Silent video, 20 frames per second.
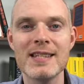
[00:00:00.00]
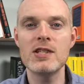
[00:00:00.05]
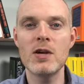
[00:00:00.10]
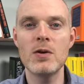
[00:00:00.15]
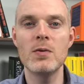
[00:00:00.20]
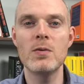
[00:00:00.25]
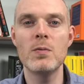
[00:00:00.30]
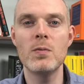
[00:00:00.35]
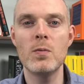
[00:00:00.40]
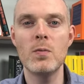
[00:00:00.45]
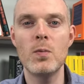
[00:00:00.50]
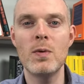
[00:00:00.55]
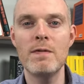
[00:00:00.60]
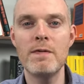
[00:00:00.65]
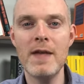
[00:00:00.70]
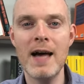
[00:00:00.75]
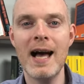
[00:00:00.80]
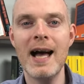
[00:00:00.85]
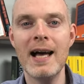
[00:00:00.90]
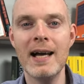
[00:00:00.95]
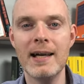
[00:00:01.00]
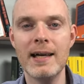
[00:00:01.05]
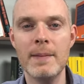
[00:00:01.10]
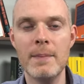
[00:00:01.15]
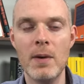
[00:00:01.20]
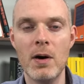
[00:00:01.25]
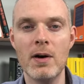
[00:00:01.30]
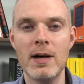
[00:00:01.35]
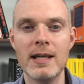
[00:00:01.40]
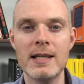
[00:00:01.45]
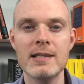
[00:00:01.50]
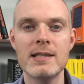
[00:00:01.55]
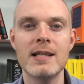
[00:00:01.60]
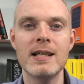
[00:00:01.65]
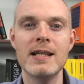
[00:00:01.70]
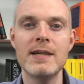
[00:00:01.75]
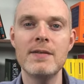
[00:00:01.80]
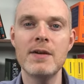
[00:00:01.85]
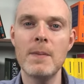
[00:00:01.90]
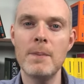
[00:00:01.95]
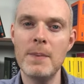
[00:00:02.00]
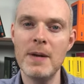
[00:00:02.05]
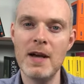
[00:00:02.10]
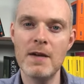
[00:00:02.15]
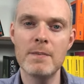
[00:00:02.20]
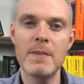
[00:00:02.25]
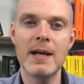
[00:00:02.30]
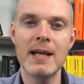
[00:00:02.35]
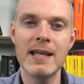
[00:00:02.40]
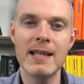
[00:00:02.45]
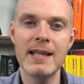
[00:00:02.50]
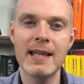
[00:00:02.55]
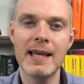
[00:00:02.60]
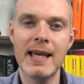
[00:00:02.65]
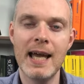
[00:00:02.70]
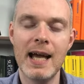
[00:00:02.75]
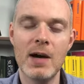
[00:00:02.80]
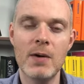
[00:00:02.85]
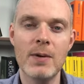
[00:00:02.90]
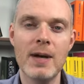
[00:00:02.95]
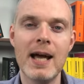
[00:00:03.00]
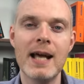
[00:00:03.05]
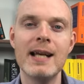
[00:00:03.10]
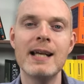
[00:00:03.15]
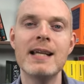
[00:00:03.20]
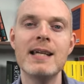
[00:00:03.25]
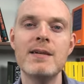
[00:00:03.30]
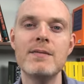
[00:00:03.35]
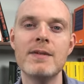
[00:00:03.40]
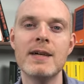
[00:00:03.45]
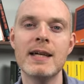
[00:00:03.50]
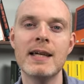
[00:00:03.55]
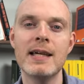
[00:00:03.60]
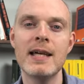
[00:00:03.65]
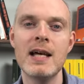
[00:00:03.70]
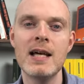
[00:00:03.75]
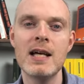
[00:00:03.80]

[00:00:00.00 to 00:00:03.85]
So with that in mind, leaving a bit of money in the account and leaving